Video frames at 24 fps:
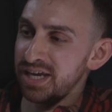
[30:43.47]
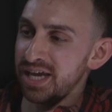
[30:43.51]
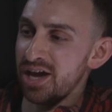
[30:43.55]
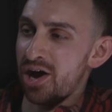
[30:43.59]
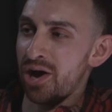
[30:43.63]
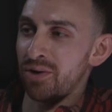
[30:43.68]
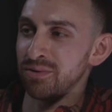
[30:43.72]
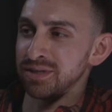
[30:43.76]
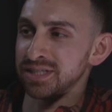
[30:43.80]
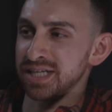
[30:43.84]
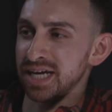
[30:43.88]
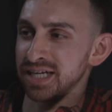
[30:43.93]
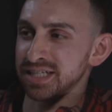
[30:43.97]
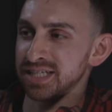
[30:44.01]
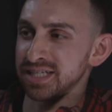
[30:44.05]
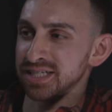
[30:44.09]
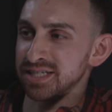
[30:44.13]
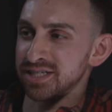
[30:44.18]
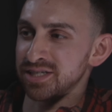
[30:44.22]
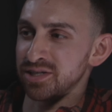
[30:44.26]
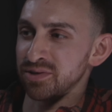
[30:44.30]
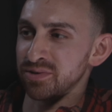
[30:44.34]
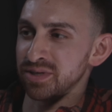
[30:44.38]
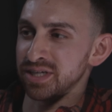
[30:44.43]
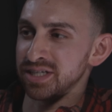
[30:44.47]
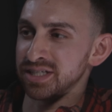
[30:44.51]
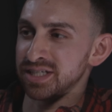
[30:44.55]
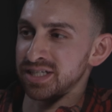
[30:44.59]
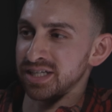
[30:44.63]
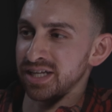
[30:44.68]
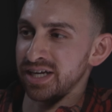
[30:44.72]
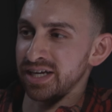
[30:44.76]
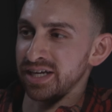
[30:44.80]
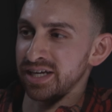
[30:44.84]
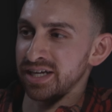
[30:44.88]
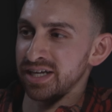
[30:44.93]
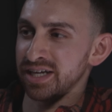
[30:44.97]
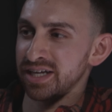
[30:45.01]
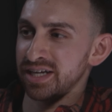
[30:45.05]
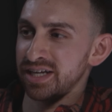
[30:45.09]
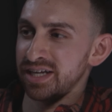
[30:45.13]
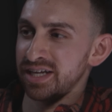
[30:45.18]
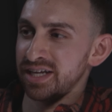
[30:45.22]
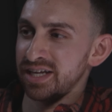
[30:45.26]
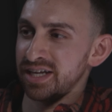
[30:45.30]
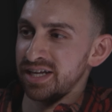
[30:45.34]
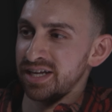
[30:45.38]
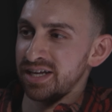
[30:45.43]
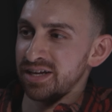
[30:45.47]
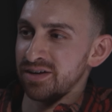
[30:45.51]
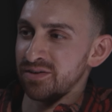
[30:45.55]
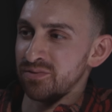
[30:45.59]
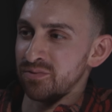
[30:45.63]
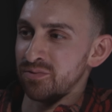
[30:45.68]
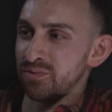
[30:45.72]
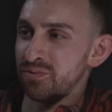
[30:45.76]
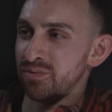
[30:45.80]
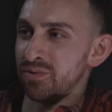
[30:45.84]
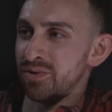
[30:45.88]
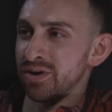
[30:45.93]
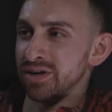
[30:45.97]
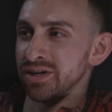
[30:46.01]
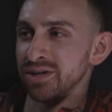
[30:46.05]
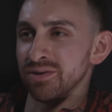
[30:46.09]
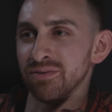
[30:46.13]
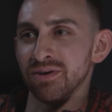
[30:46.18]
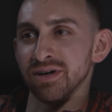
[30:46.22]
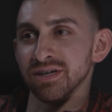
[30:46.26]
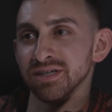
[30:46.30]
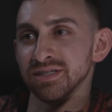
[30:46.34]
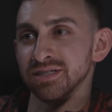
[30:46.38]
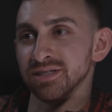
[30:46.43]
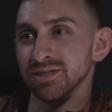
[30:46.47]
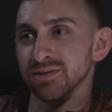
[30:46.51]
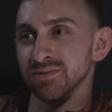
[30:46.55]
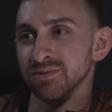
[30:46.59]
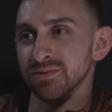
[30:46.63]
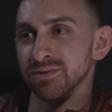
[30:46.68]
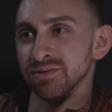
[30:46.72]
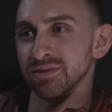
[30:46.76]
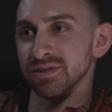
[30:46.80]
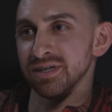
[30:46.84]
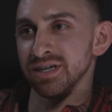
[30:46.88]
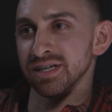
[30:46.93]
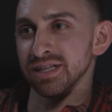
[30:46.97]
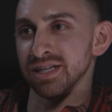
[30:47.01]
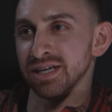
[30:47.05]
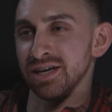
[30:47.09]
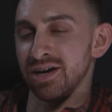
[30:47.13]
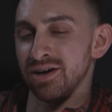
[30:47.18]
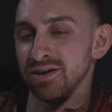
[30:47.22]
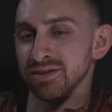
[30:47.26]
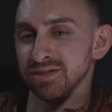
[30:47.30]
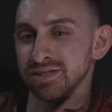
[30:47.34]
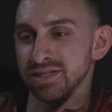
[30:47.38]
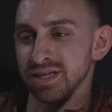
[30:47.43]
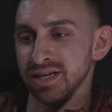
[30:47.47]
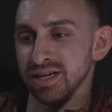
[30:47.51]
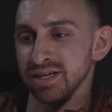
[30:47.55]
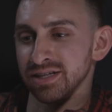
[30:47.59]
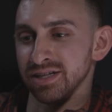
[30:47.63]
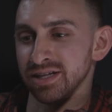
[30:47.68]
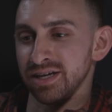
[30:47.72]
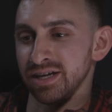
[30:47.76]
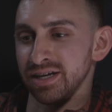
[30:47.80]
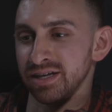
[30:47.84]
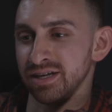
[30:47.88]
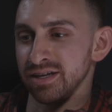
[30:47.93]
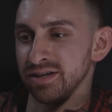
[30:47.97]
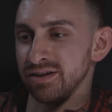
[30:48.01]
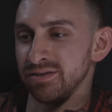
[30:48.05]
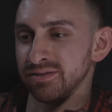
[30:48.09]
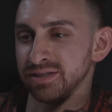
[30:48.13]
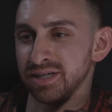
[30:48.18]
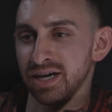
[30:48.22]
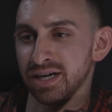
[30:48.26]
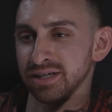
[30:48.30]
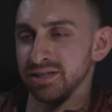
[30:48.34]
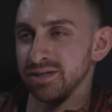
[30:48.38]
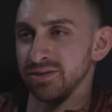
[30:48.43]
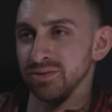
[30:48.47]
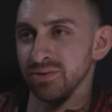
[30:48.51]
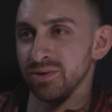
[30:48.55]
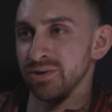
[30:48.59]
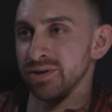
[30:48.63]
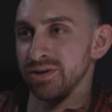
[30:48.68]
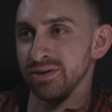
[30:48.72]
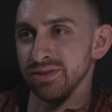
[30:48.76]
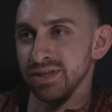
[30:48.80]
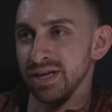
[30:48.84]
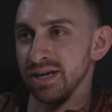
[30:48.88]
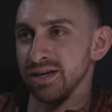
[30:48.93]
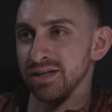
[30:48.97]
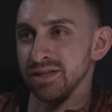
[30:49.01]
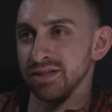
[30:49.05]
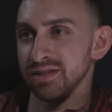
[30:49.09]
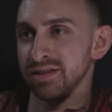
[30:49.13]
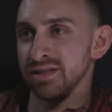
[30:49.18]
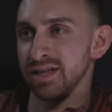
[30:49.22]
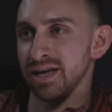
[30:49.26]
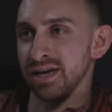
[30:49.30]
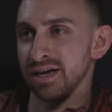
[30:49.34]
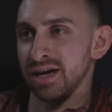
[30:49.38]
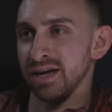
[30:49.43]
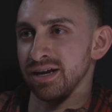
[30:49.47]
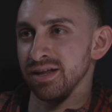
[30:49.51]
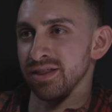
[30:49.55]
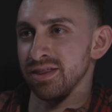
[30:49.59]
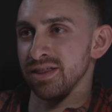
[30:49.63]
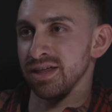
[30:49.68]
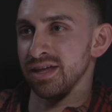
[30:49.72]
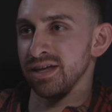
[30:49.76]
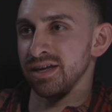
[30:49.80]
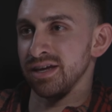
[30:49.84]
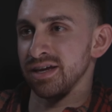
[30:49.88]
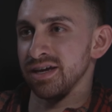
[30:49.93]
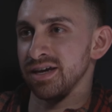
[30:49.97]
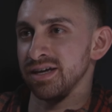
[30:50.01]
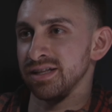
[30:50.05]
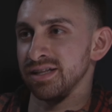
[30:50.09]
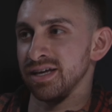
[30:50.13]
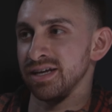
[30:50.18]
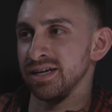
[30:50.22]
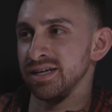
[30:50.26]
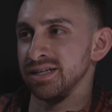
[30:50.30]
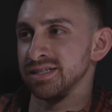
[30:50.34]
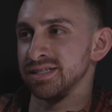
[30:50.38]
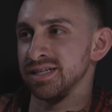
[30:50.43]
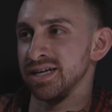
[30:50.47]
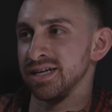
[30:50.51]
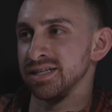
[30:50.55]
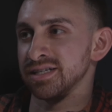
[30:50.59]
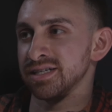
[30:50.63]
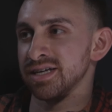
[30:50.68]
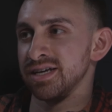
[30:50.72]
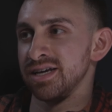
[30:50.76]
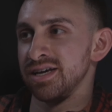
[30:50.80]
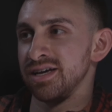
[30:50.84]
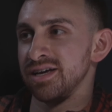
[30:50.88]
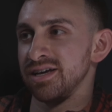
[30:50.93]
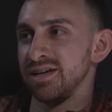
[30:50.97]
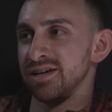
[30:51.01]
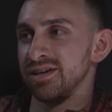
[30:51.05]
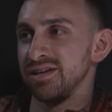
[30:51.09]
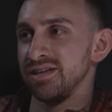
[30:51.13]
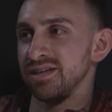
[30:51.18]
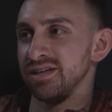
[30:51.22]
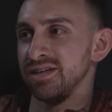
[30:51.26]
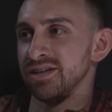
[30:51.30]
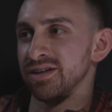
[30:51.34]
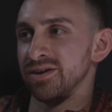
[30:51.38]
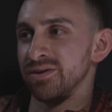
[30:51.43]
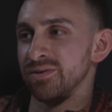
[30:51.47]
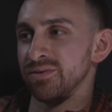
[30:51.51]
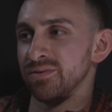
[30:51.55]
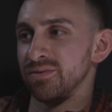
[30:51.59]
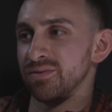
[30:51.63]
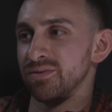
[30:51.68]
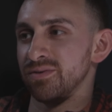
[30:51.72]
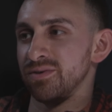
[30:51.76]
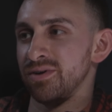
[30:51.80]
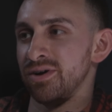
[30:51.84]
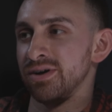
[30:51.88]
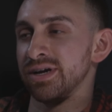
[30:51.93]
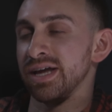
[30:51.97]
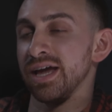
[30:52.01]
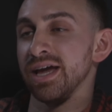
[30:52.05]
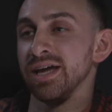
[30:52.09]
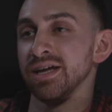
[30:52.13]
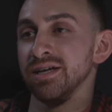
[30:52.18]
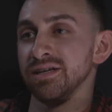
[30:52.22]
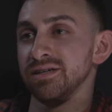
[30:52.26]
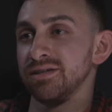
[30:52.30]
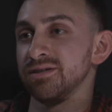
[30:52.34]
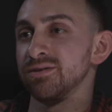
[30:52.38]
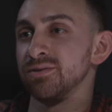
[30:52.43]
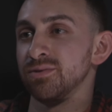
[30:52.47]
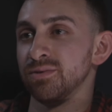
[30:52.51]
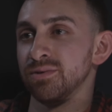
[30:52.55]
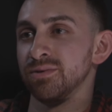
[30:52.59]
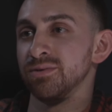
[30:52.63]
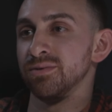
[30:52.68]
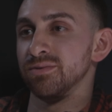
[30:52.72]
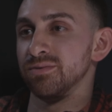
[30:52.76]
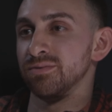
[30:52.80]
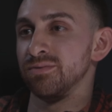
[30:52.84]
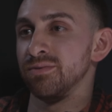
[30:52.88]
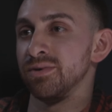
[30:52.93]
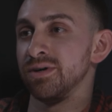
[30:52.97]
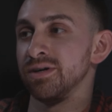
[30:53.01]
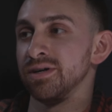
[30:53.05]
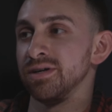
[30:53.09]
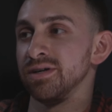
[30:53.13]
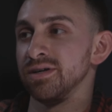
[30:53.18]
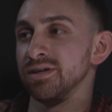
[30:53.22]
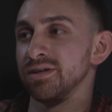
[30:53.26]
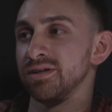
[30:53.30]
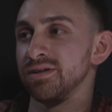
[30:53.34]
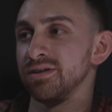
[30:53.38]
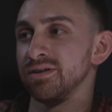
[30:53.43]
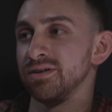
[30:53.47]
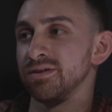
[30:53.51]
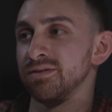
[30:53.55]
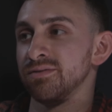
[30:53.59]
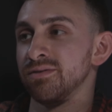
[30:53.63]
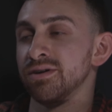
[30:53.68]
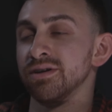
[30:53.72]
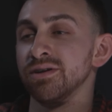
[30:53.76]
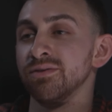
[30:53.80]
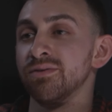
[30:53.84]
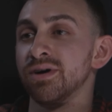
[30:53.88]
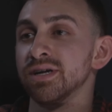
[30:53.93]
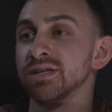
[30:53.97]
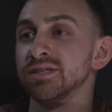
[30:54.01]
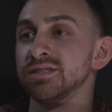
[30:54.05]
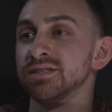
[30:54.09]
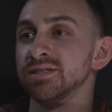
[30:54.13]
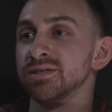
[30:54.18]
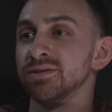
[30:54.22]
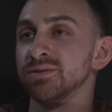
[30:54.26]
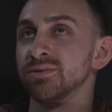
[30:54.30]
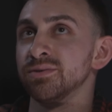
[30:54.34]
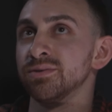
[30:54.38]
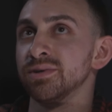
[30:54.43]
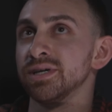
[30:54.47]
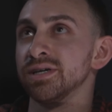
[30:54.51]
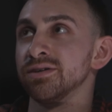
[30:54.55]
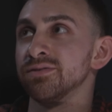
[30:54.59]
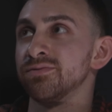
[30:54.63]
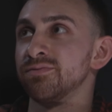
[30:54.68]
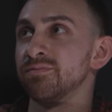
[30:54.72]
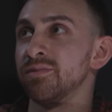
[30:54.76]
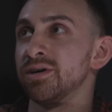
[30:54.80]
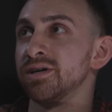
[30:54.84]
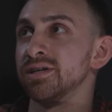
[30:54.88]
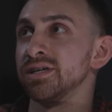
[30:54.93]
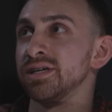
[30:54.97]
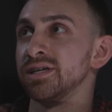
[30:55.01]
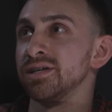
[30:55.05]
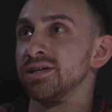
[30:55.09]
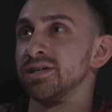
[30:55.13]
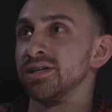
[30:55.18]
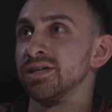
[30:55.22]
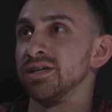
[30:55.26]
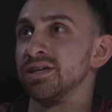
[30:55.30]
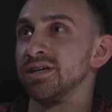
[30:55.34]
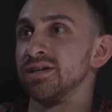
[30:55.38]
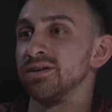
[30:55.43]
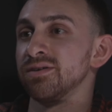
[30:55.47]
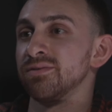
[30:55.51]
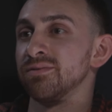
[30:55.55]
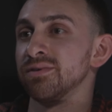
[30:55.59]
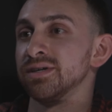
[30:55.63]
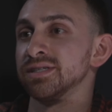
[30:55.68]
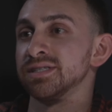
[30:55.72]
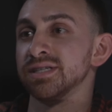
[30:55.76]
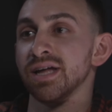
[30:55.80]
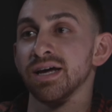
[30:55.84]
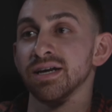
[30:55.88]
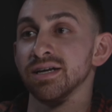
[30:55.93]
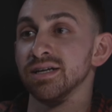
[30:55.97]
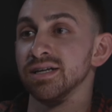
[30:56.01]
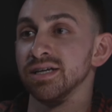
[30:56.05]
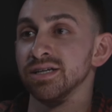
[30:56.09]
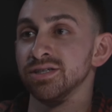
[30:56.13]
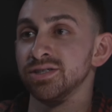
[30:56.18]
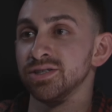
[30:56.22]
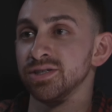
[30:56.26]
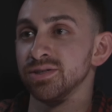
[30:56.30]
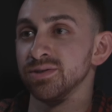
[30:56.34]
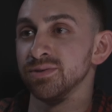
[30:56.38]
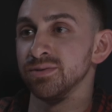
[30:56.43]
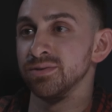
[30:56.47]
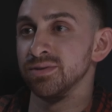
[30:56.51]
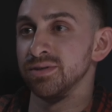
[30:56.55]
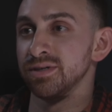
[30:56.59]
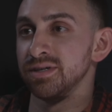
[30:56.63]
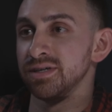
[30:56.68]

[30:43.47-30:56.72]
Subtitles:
He always asks his students, like, what do you want to do? And they all say, like, you know, doctor, lawyer, that kind of thing. And then he says, you know, okay, cool. What do you want to do if money was not an issue?